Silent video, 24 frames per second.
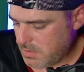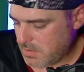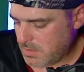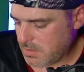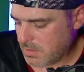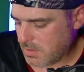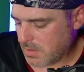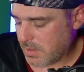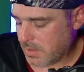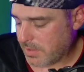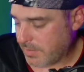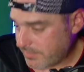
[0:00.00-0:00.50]

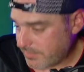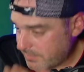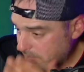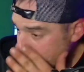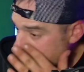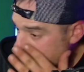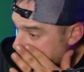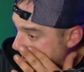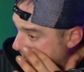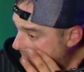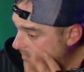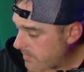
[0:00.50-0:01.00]
All right, so
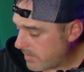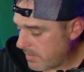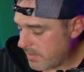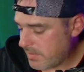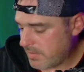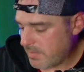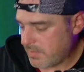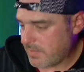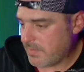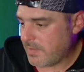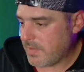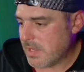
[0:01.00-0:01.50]
we have
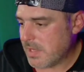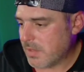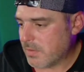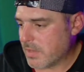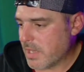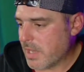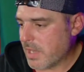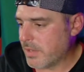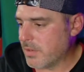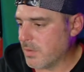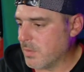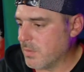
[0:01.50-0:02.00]
the
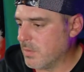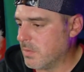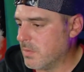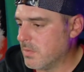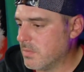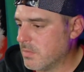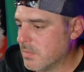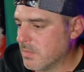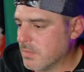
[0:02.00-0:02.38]
Elgato